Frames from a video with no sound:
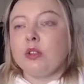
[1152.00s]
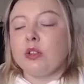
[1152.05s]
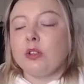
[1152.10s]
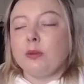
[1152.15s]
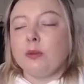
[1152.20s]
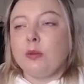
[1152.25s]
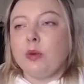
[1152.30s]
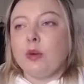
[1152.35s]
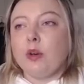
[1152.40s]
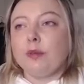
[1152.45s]

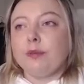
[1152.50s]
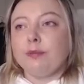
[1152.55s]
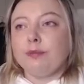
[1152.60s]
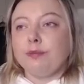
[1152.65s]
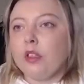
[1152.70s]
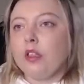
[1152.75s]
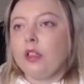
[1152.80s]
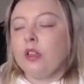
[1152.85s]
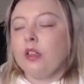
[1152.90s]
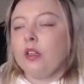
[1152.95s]
more.
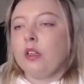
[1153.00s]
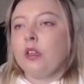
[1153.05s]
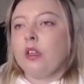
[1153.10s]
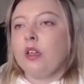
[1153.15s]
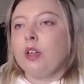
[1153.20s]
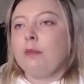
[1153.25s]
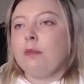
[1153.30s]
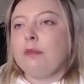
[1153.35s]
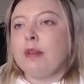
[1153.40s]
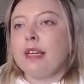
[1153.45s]

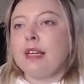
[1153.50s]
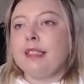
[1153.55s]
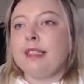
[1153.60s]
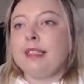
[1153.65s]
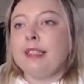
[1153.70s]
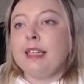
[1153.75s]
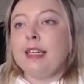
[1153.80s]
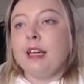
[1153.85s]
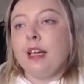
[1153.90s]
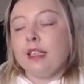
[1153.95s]
My
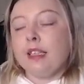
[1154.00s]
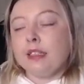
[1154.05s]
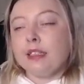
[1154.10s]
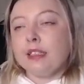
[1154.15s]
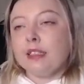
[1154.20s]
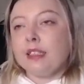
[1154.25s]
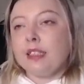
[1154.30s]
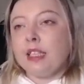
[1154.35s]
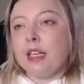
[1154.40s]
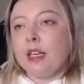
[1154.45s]

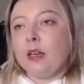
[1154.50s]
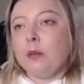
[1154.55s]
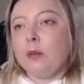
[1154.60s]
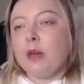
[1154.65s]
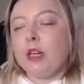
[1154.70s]
next tip,